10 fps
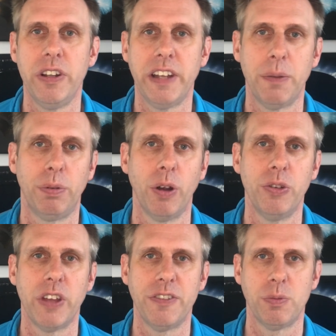day
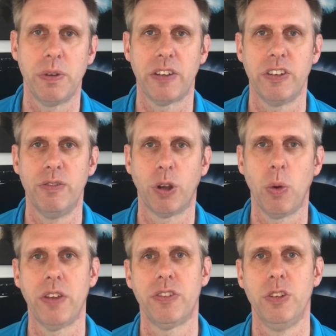process when you actually
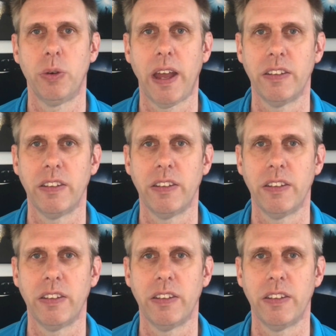request the new account